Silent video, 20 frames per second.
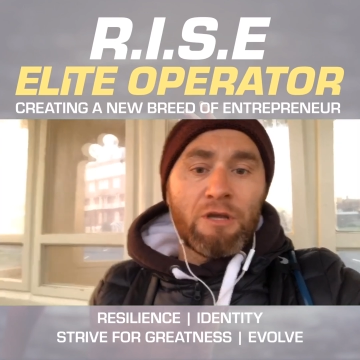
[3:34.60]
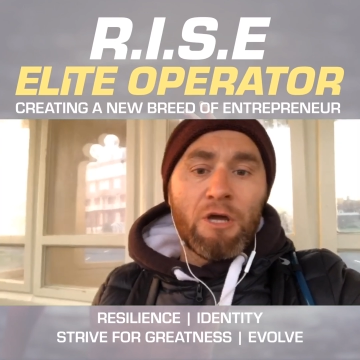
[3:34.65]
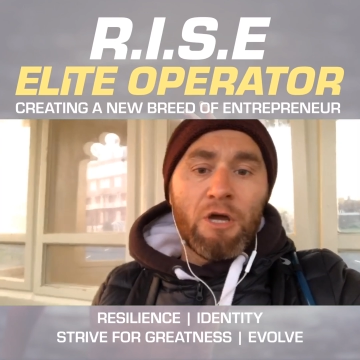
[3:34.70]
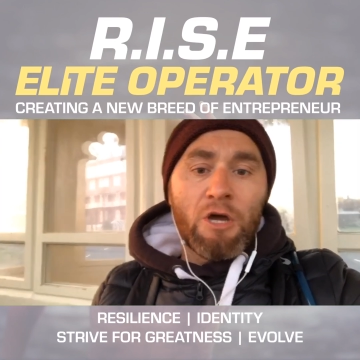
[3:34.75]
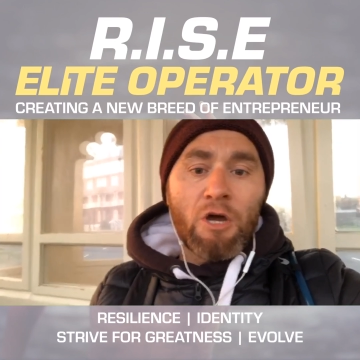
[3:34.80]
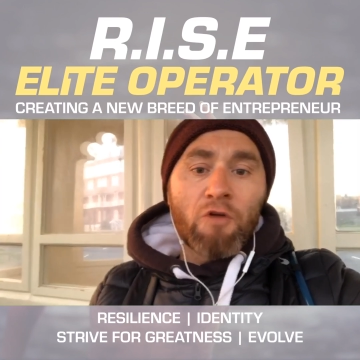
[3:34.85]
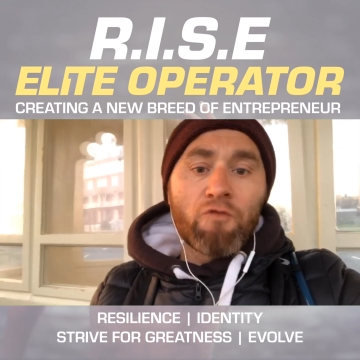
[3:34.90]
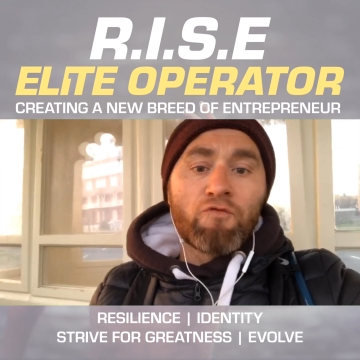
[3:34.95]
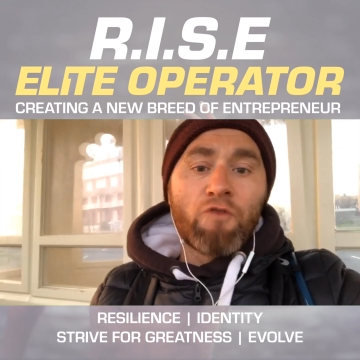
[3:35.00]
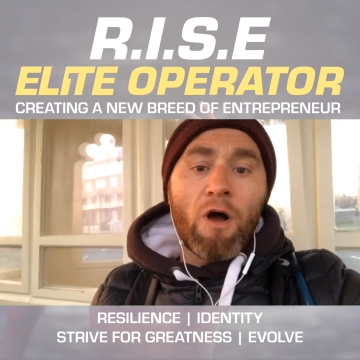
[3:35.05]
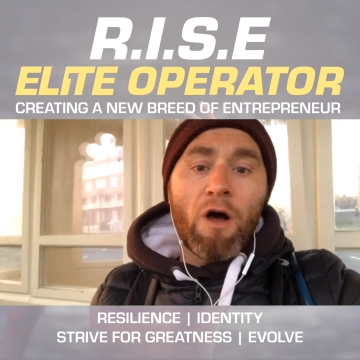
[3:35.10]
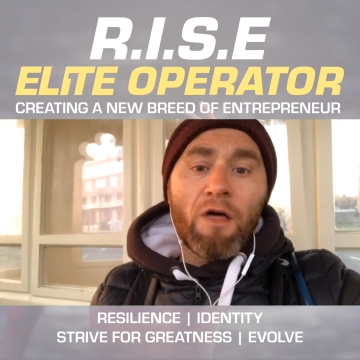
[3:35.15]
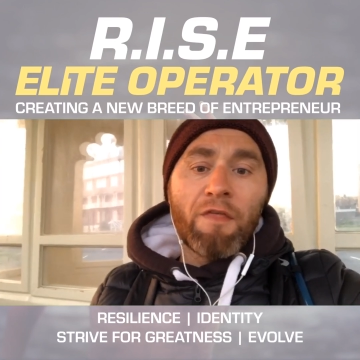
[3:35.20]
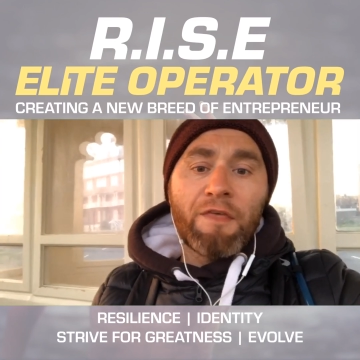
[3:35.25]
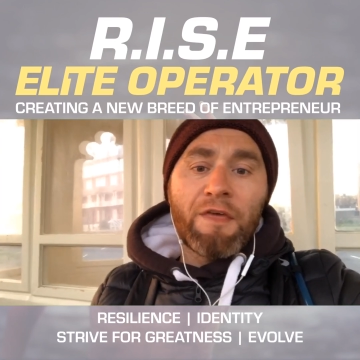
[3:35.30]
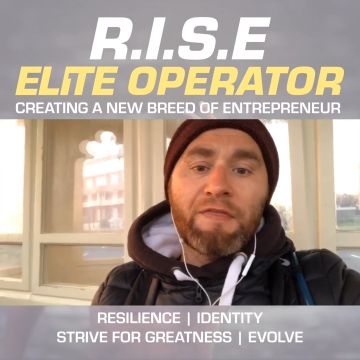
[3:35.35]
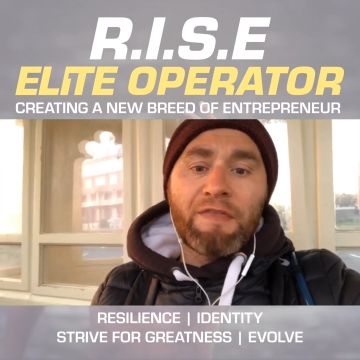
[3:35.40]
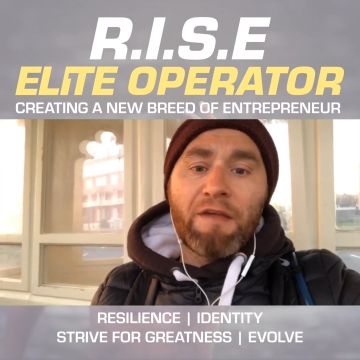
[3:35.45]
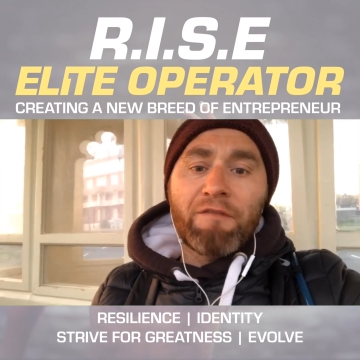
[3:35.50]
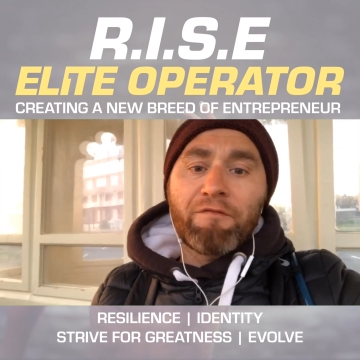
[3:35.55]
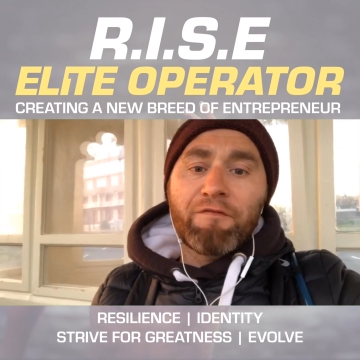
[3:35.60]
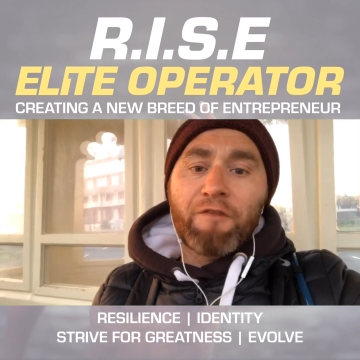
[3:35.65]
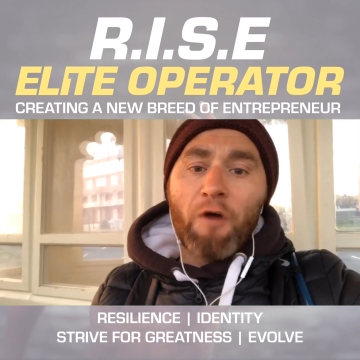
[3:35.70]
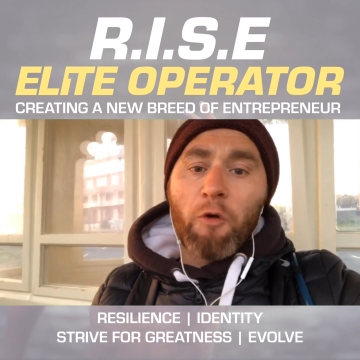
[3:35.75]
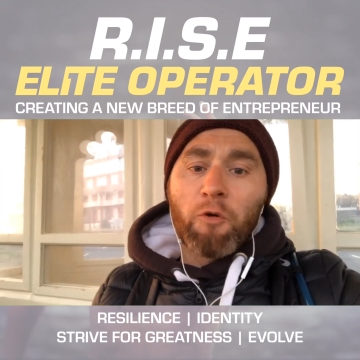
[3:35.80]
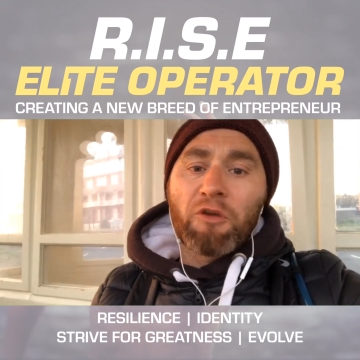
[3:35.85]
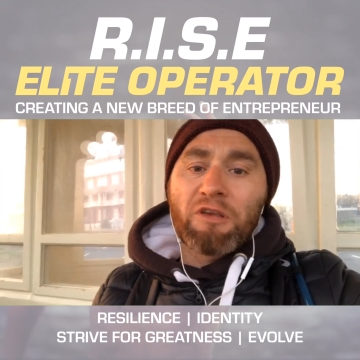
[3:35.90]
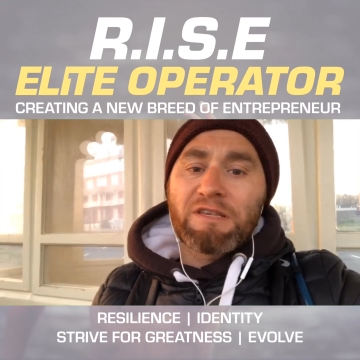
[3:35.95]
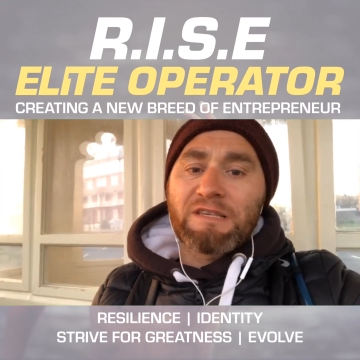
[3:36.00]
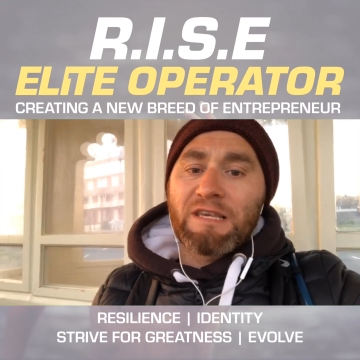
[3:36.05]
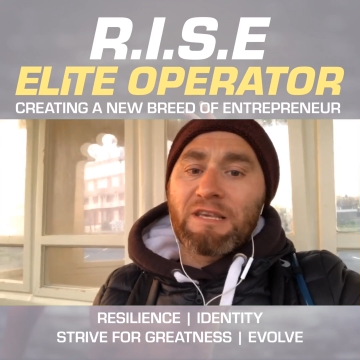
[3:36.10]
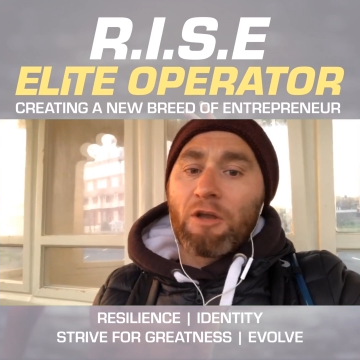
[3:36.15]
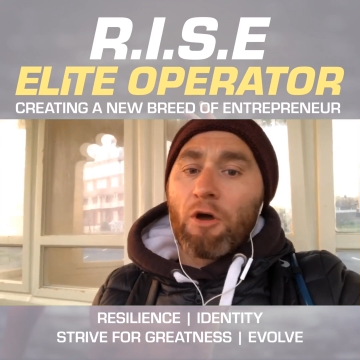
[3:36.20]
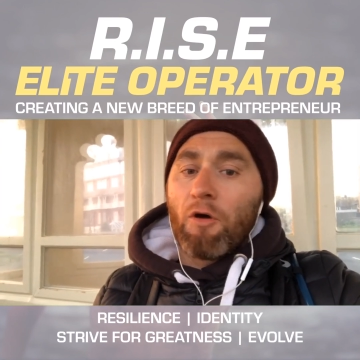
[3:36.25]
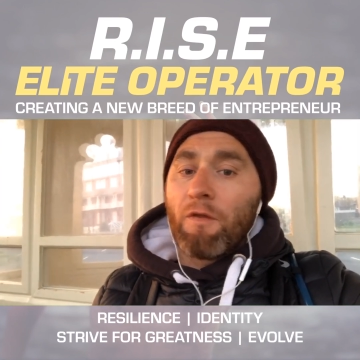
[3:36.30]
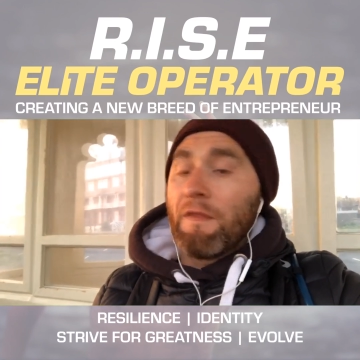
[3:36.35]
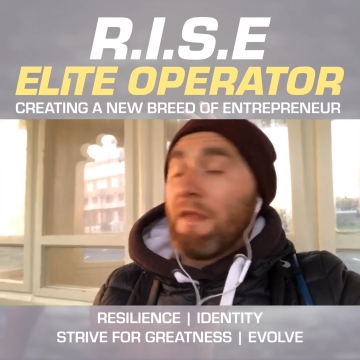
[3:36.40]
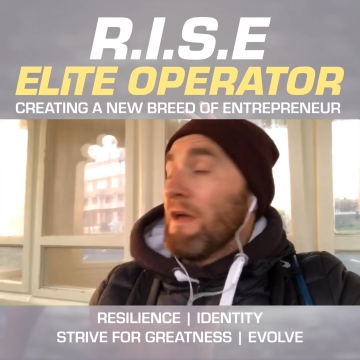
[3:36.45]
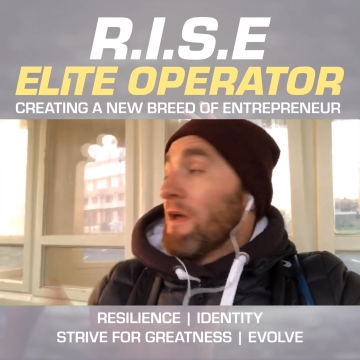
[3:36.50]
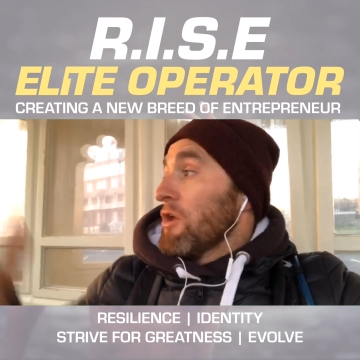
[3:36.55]
rather than focusing
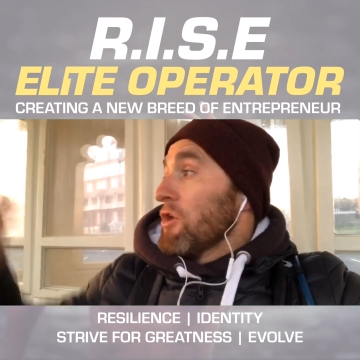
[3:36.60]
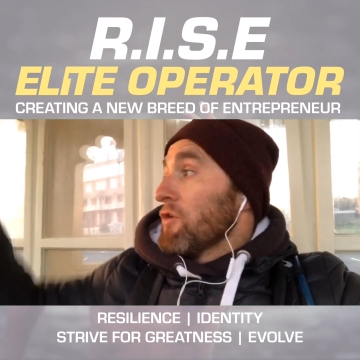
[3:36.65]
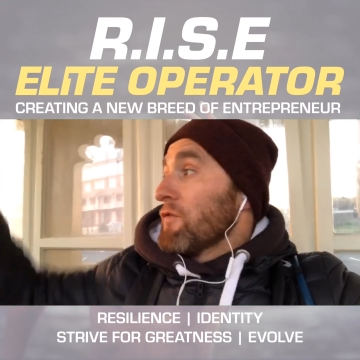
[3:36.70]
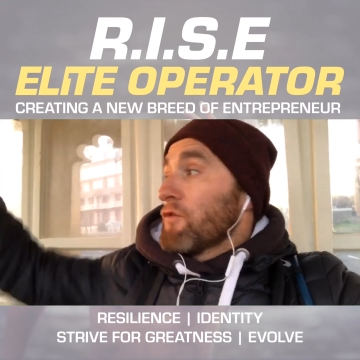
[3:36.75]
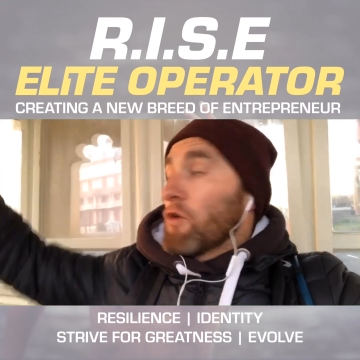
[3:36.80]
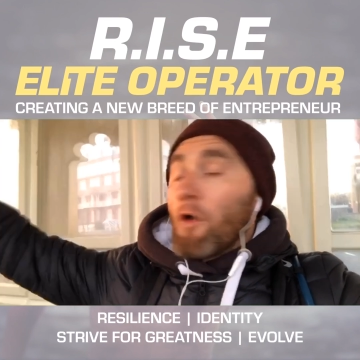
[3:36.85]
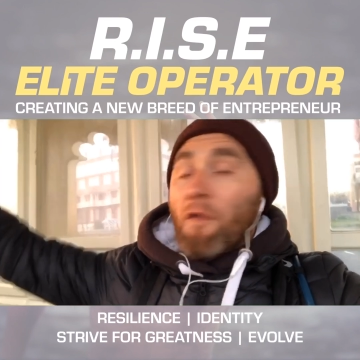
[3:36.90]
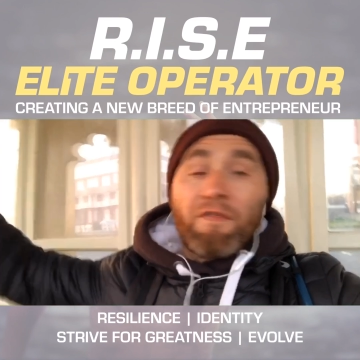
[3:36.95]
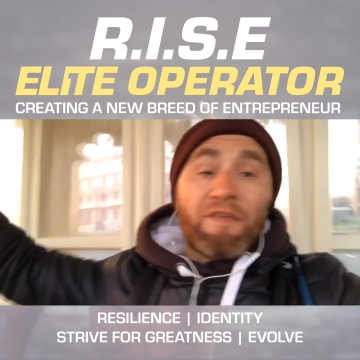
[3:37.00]
on, you've got